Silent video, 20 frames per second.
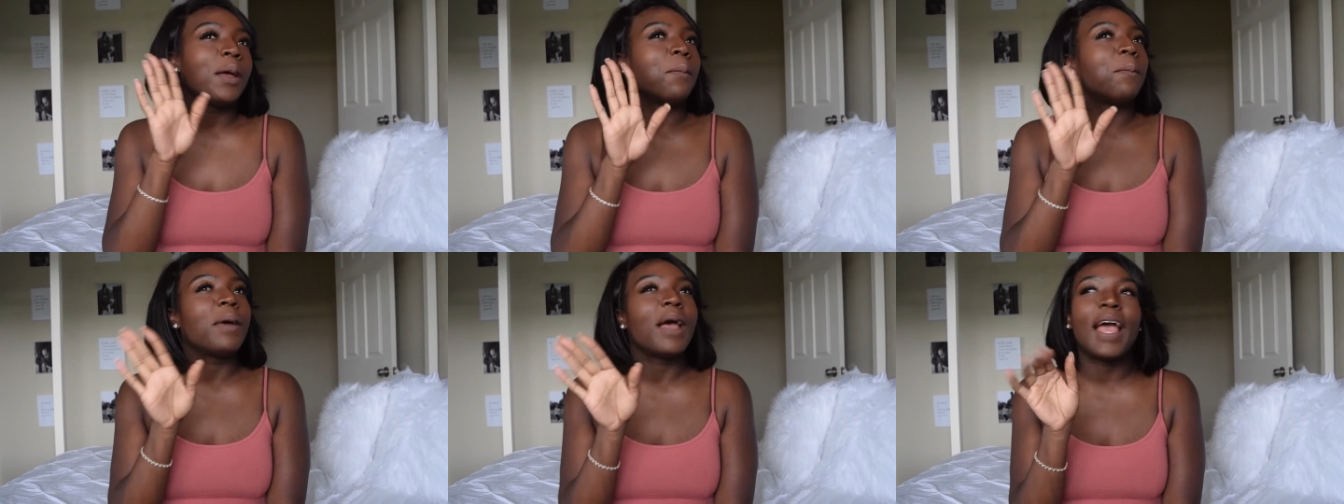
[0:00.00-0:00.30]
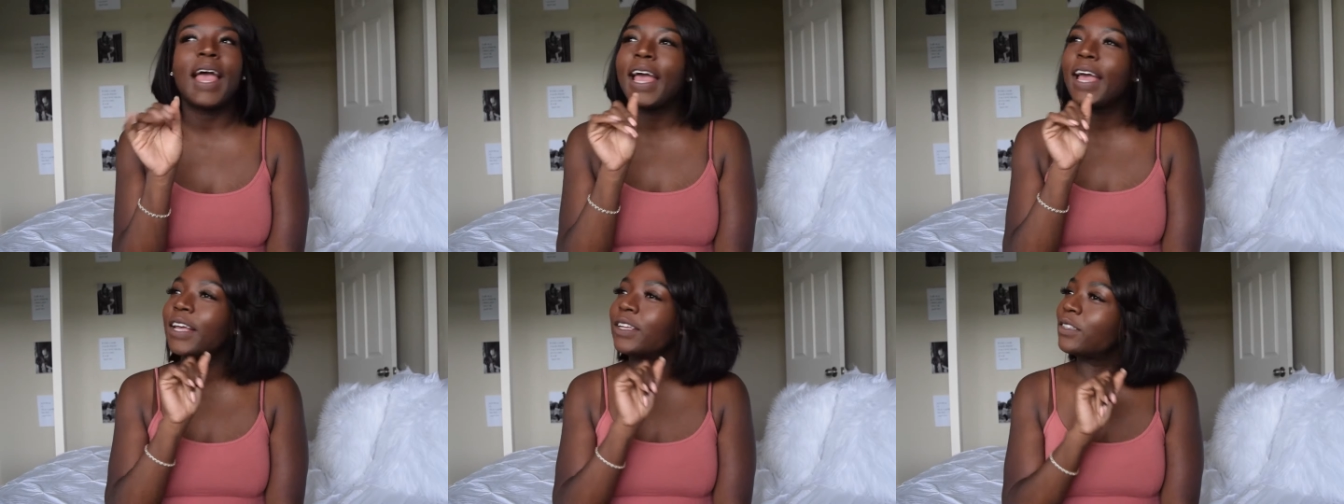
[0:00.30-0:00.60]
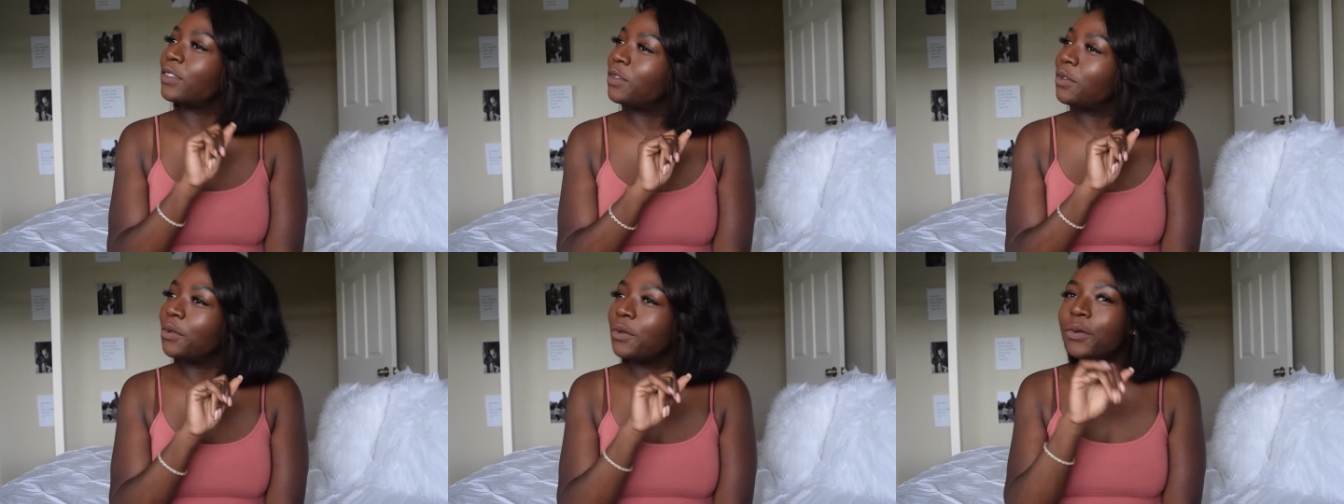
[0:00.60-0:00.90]

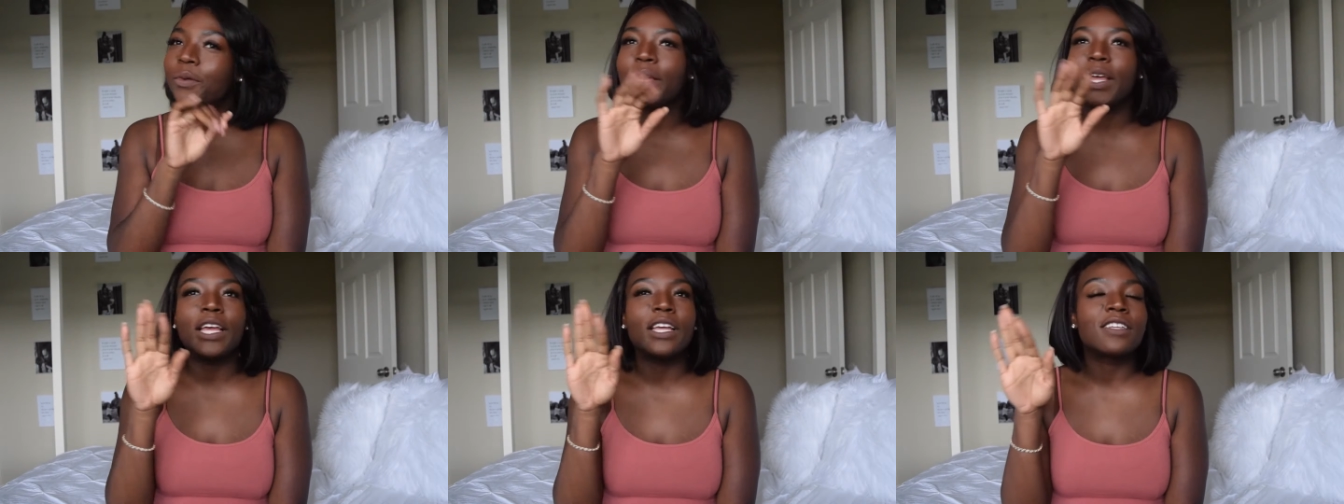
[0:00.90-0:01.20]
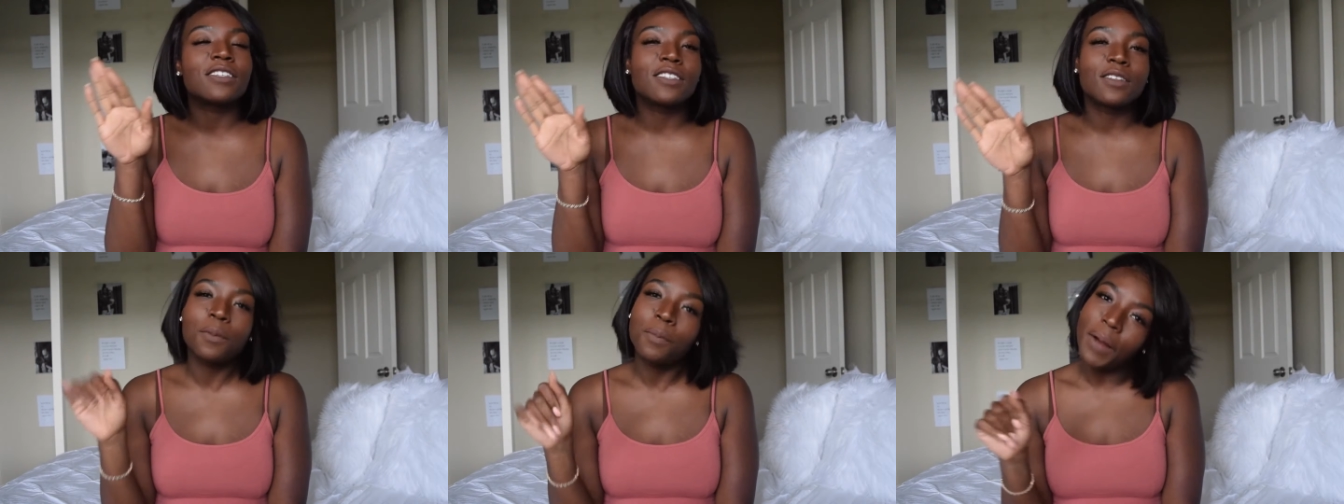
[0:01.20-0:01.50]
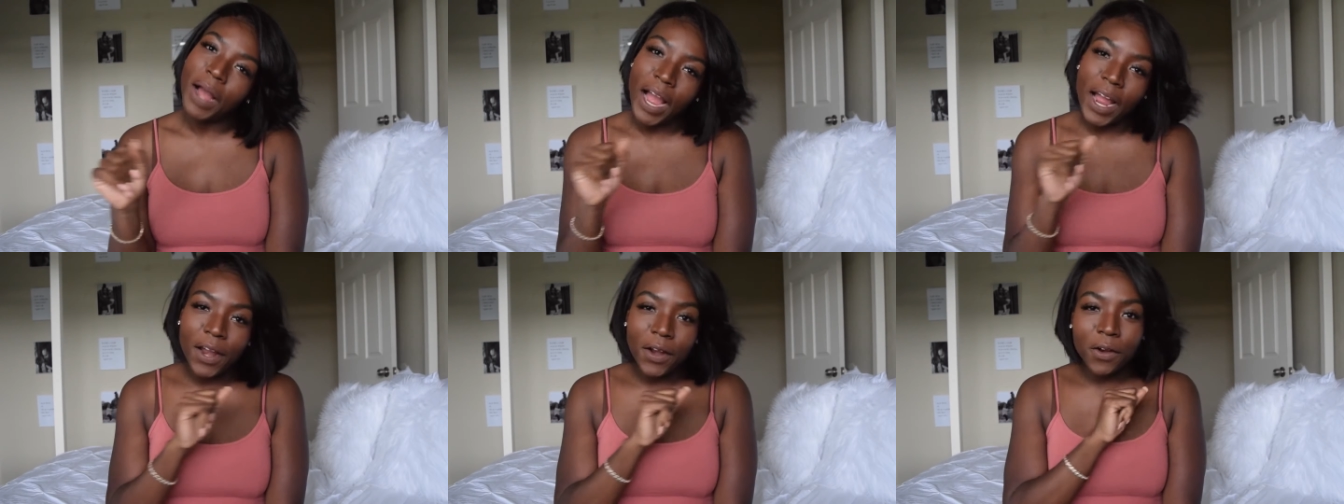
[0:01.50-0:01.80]
past due,
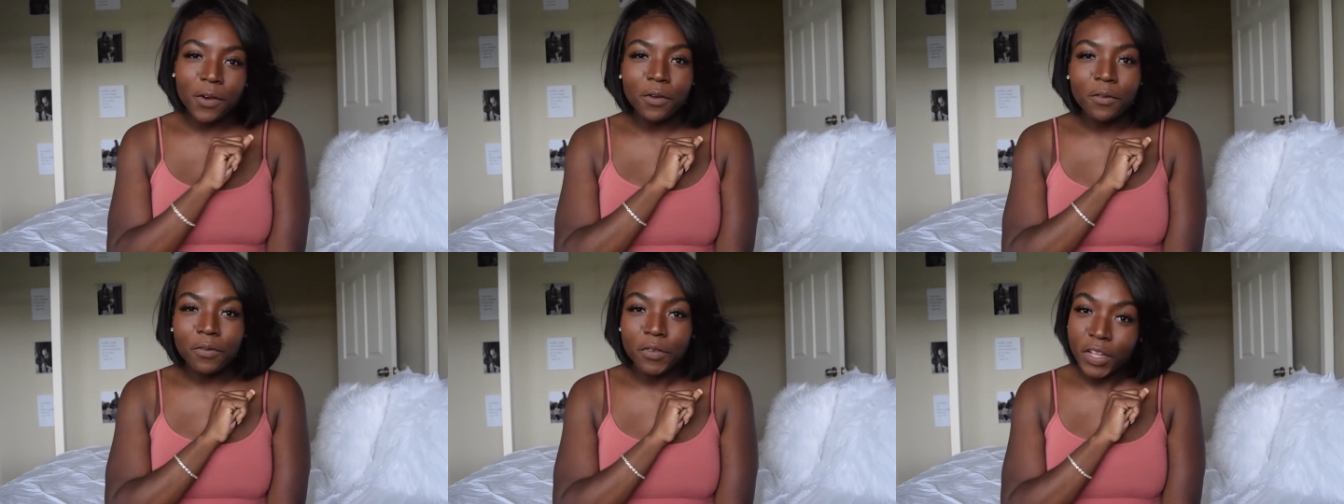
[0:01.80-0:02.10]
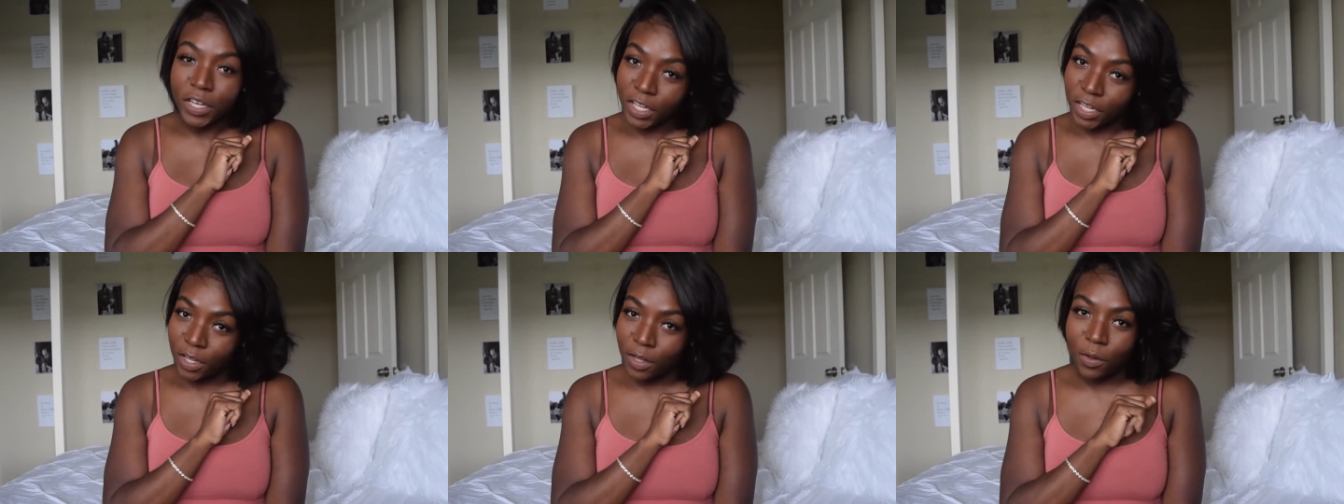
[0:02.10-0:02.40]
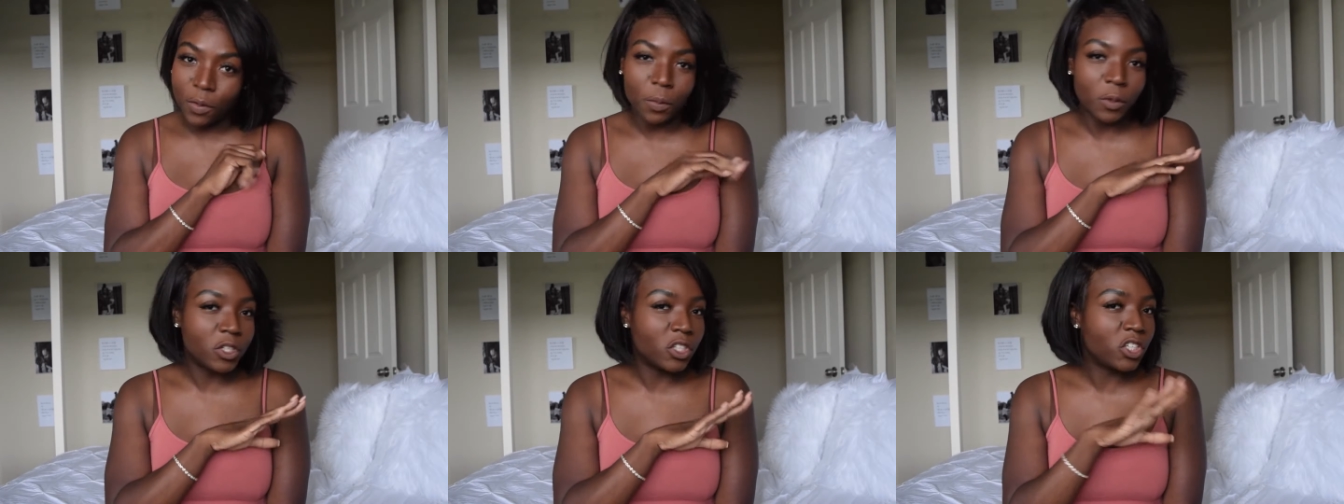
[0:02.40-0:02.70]
expired
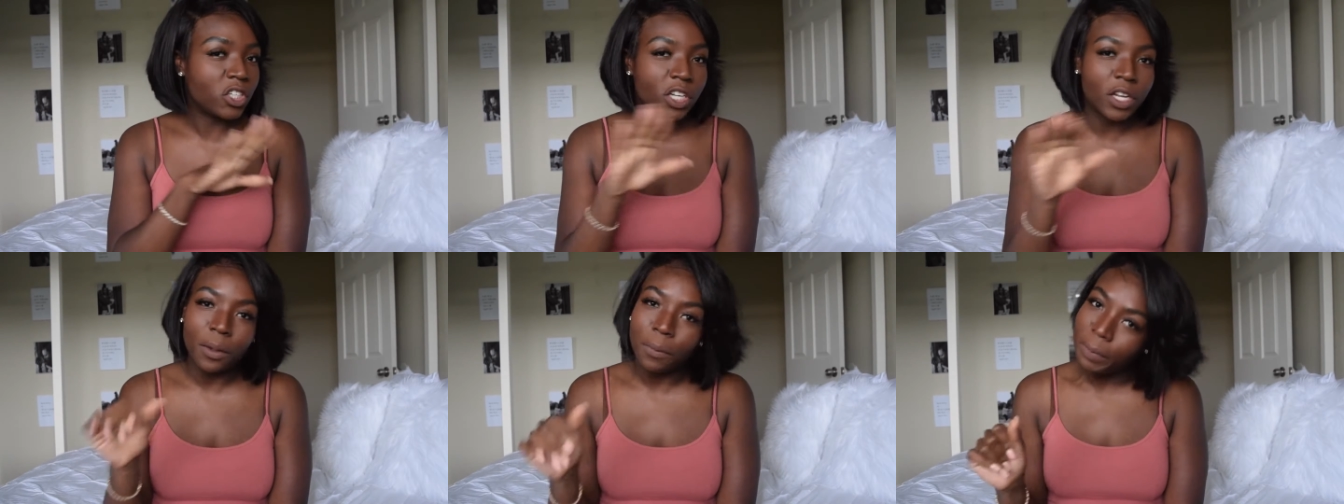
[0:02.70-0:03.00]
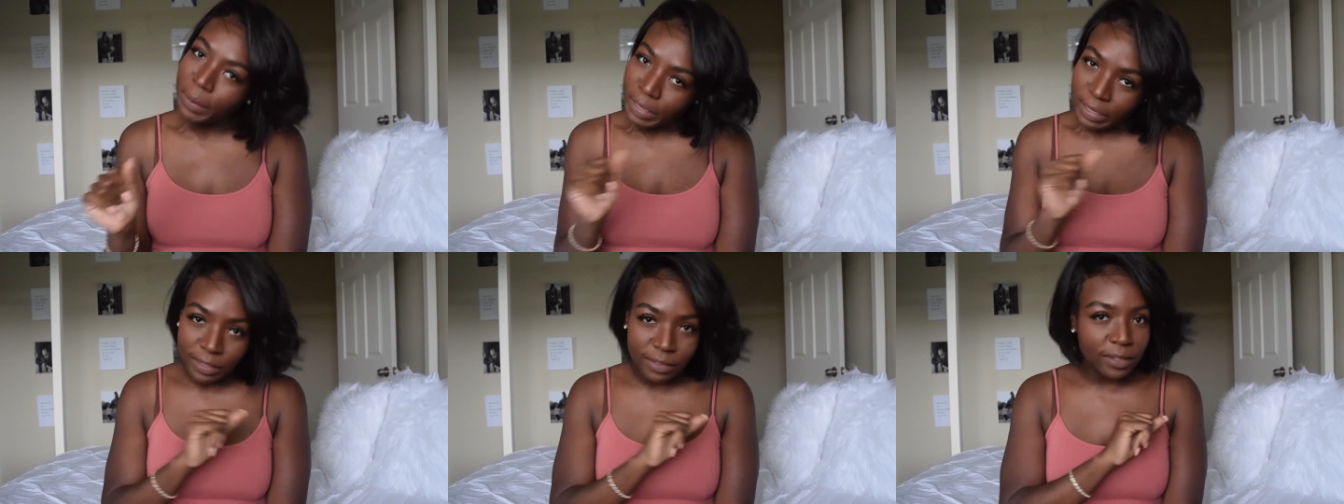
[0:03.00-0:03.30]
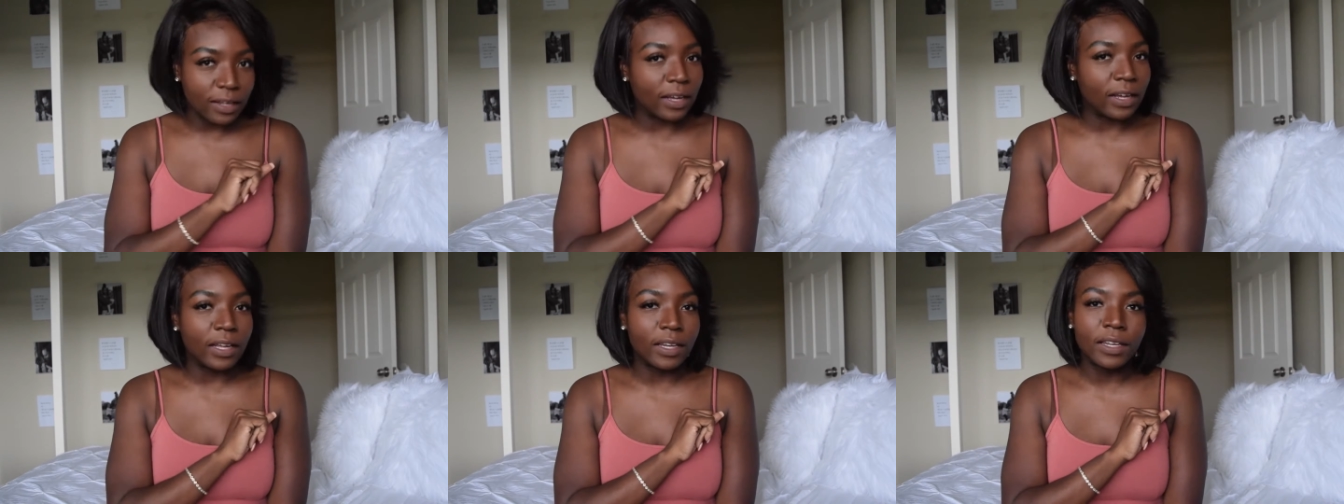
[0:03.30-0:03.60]
video. Should have been
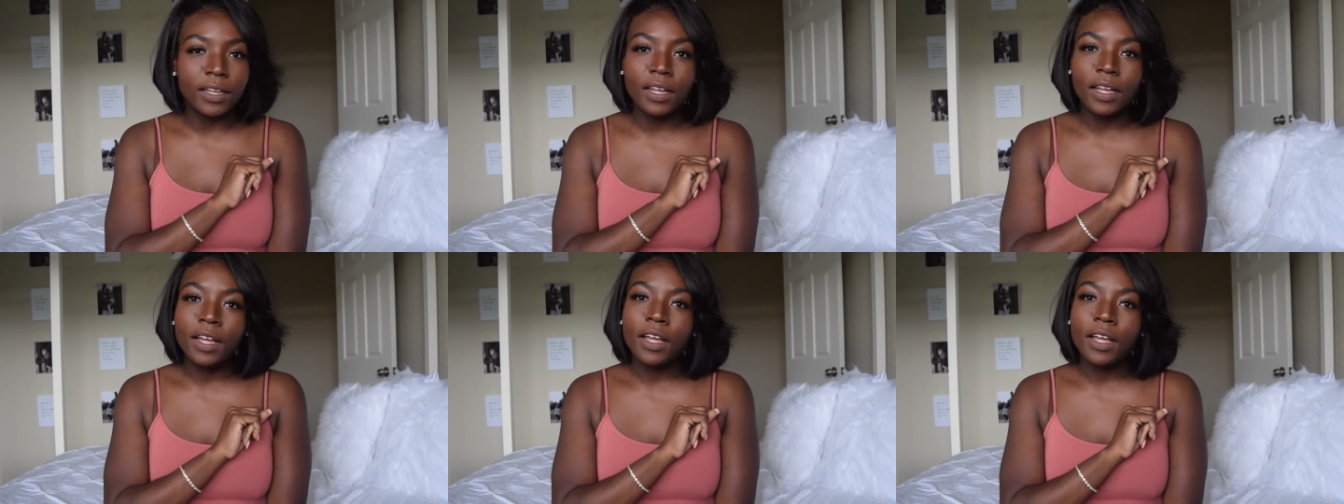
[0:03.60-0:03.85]
done.